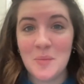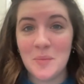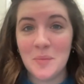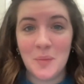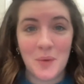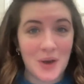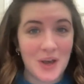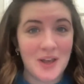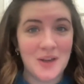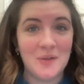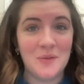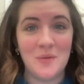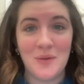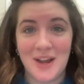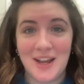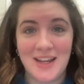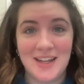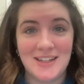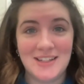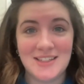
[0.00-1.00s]
but
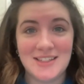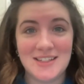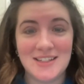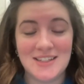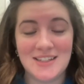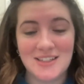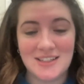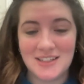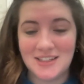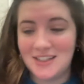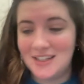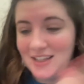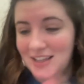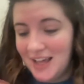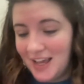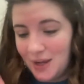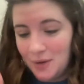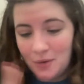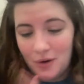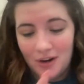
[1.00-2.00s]
write
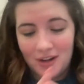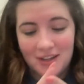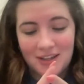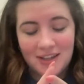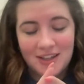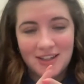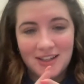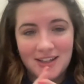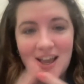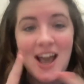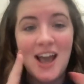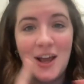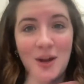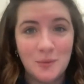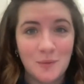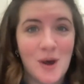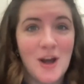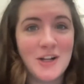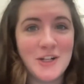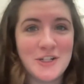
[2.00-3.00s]
client work and
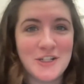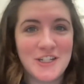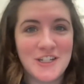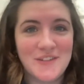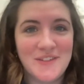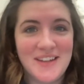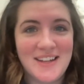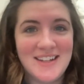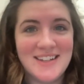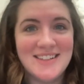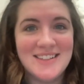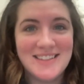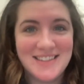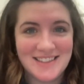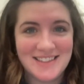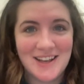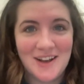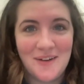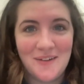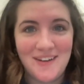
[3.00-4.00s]
watch TV.
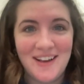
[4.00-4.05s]
So